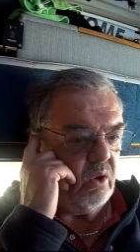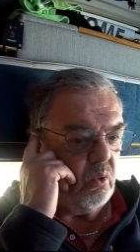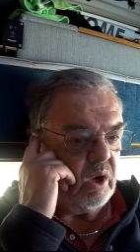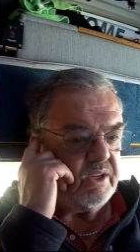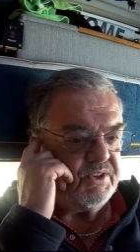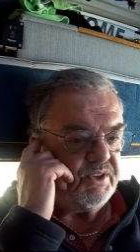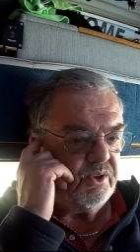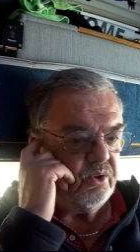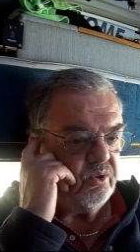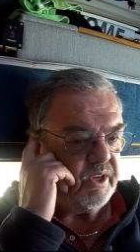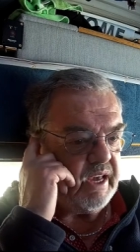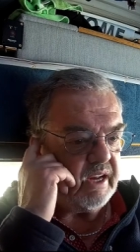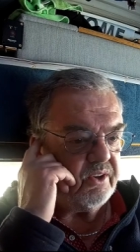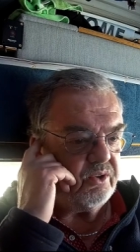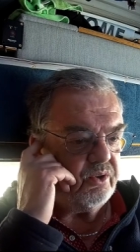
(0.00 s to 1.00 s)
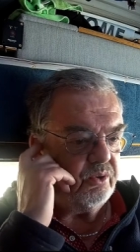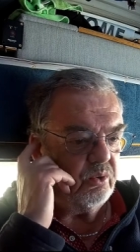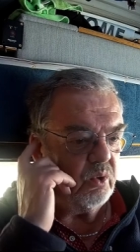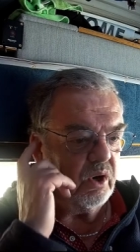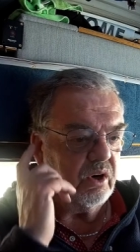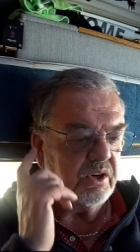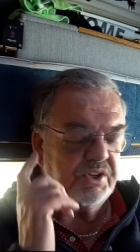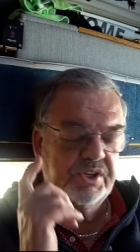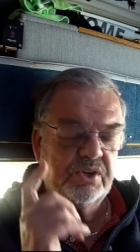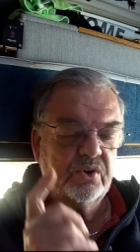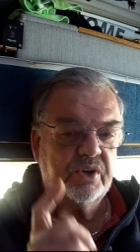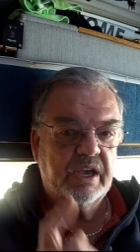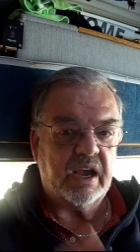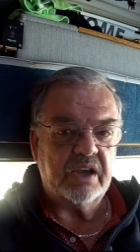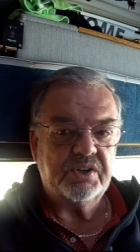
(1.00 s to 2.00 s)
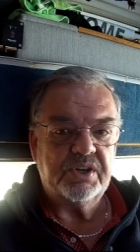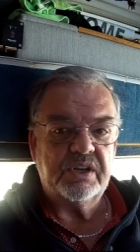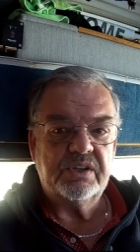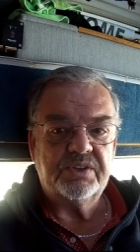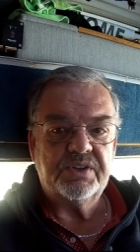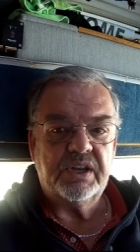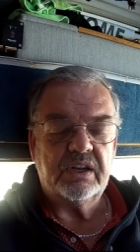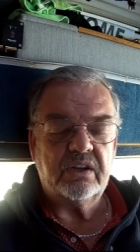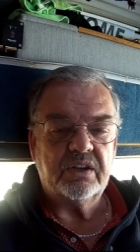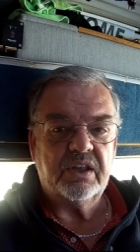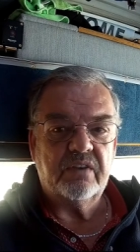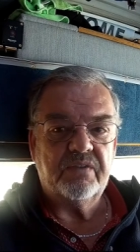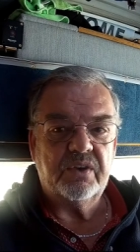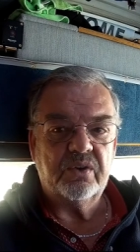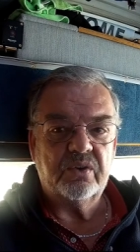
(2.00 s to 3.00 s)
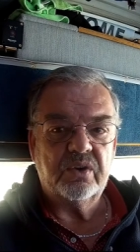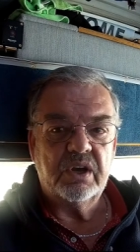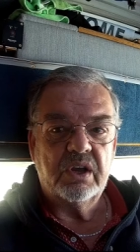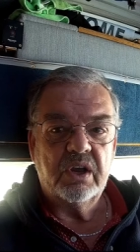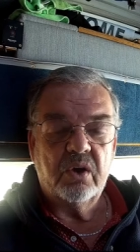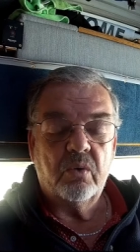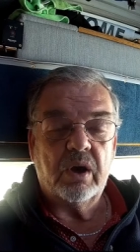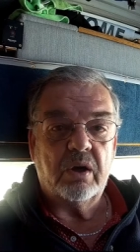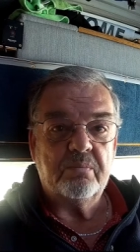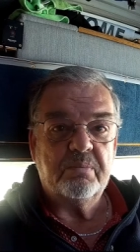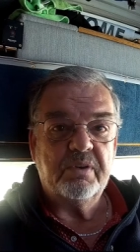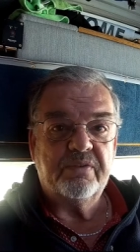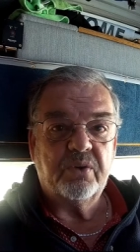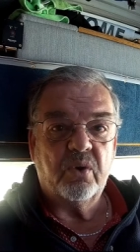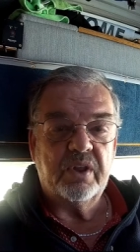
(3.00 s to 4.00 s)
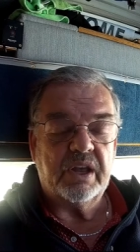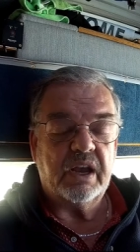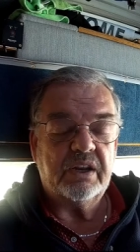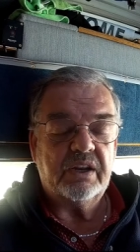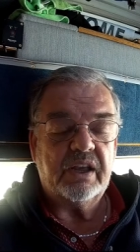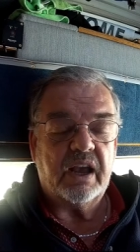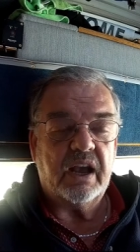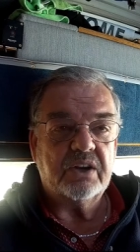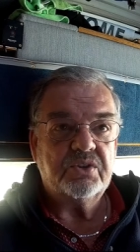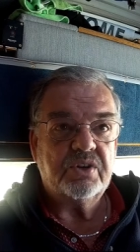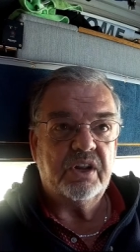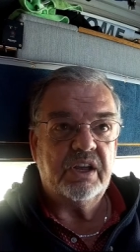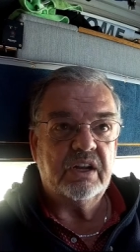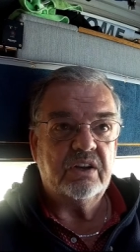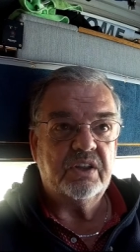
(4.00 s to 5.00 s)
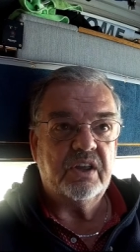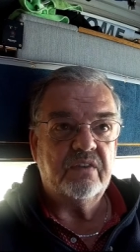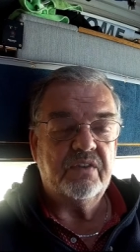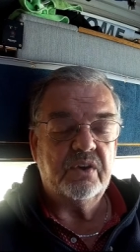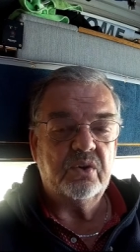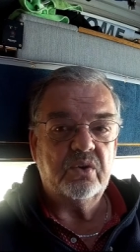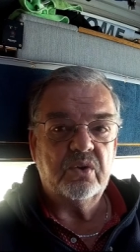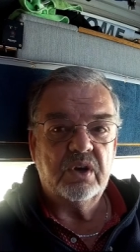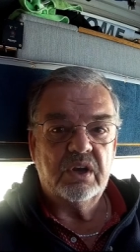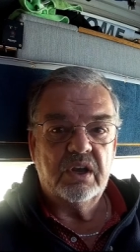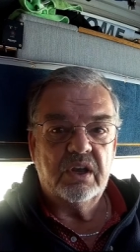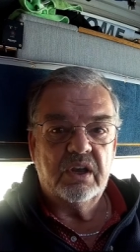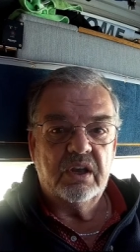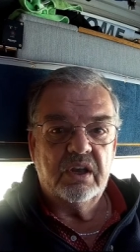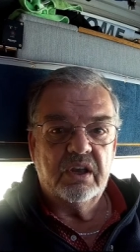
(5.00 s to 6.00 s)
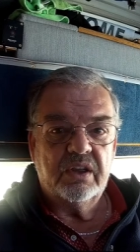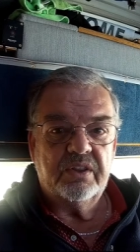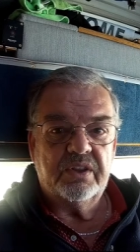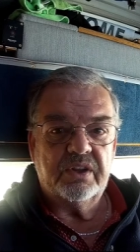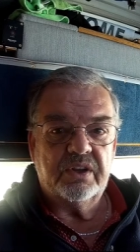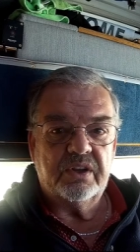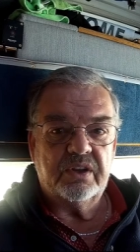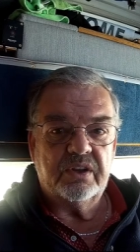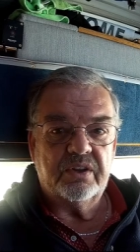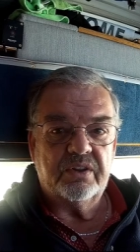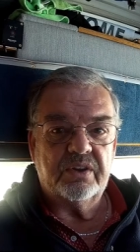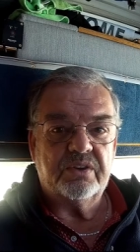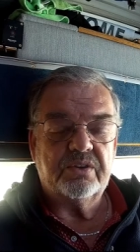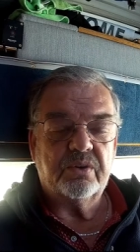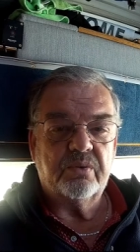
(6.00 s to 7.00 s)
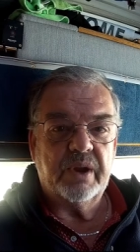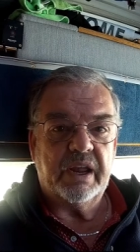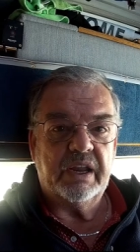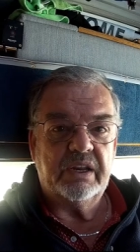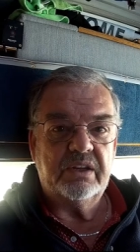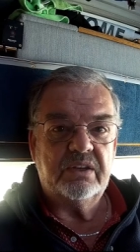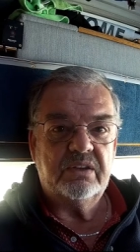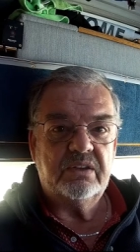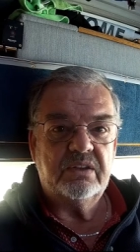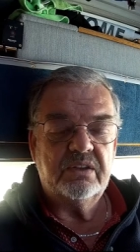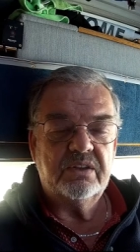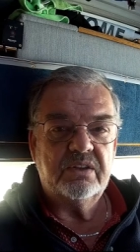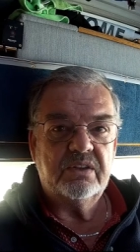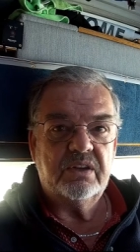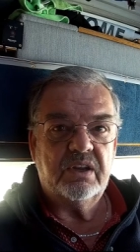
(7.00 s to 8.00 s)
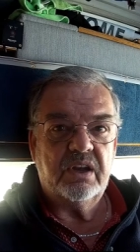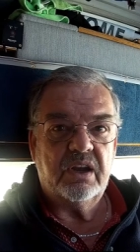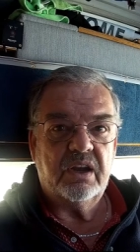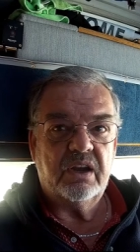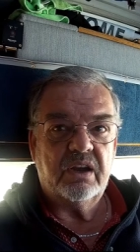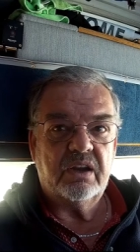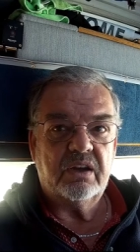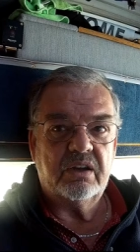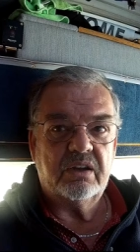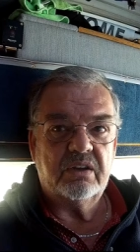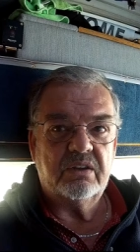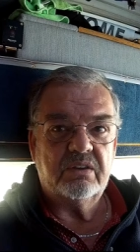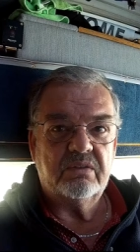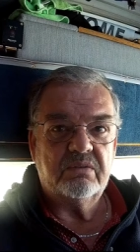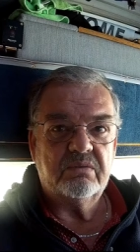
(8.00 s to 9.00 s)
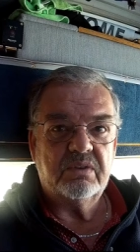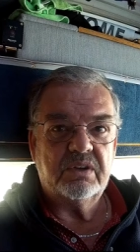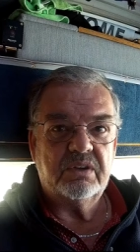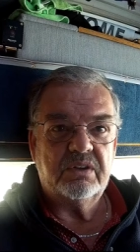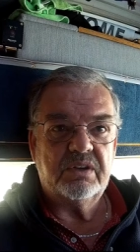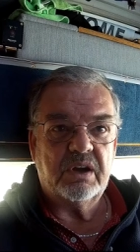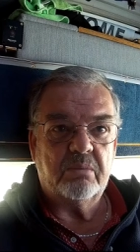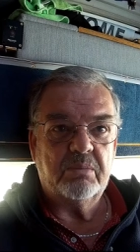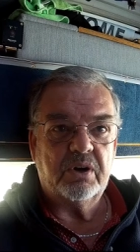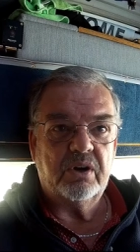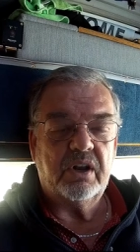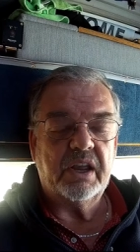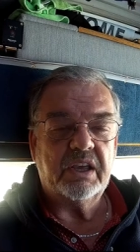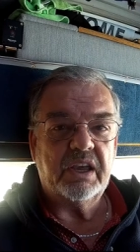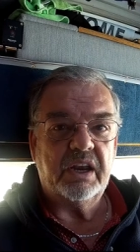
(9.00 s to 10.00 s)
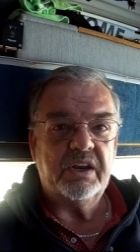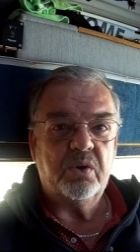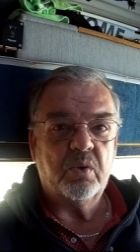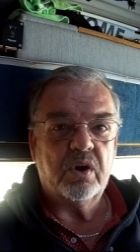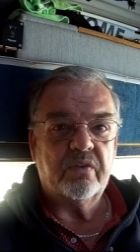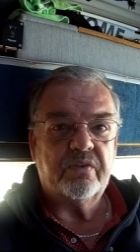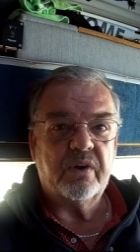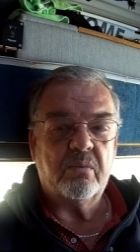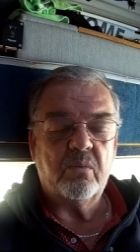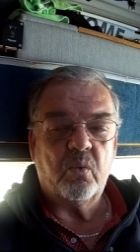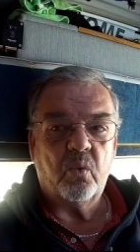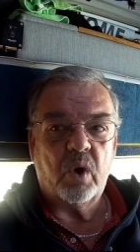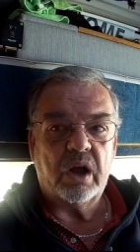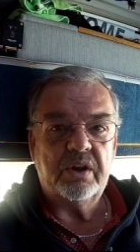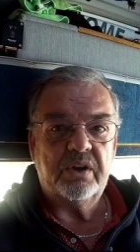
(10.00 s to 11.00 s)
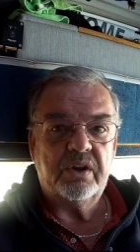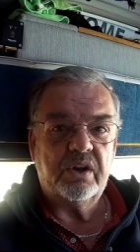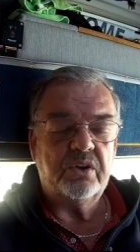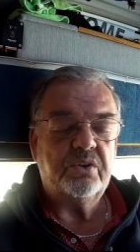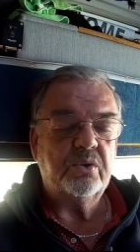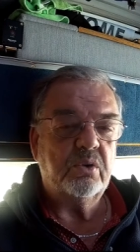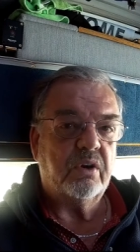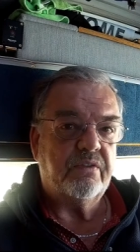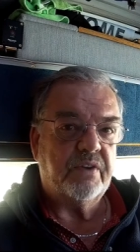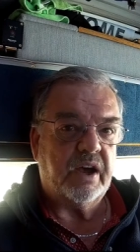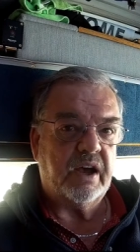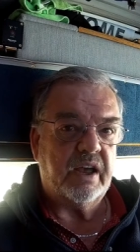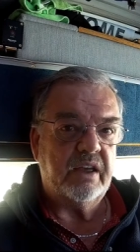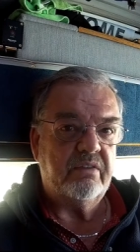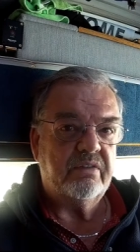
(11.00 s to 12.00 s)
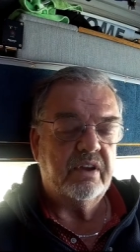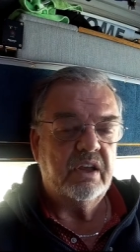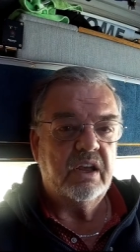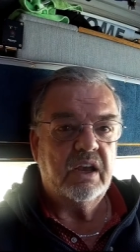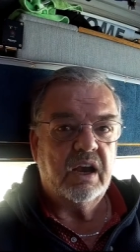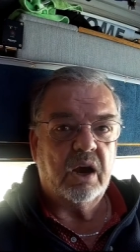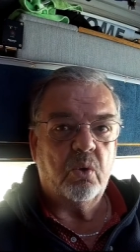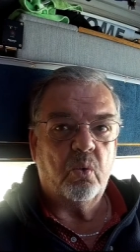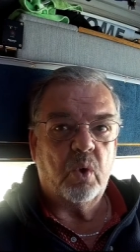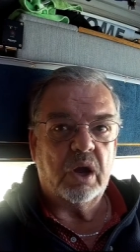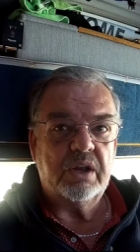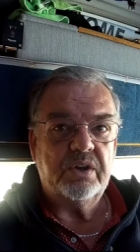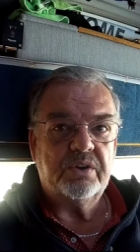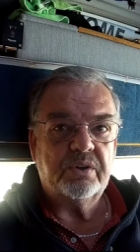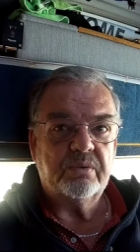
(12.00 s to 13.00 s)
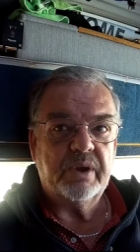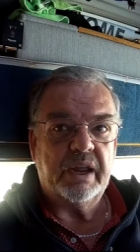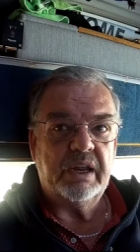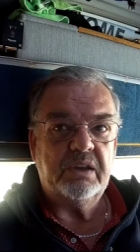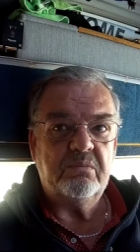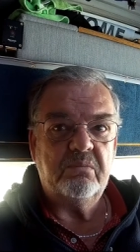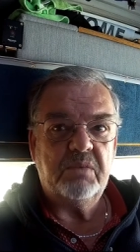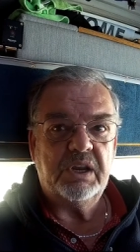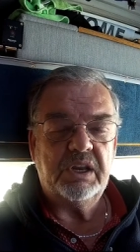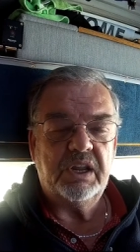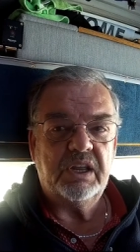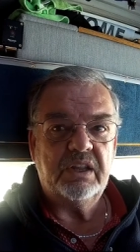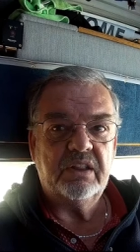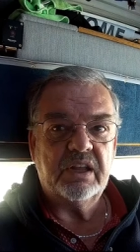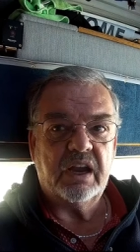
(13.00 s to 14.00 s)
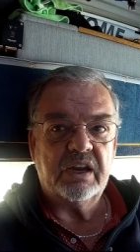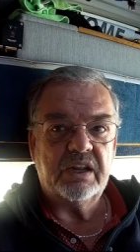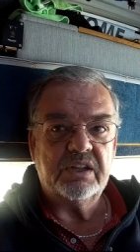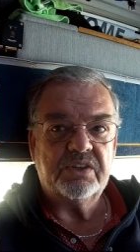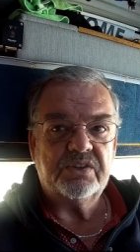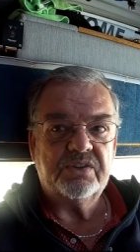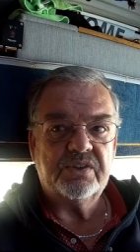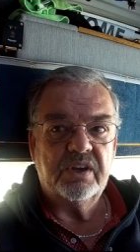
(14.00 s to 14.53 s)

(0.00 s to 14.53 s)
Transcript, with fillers: once you get to where a geocache is it'll give you well before that actually it'll give you the the terrain uh, number, like anywhere from one to a five. A one terrain meaning that it's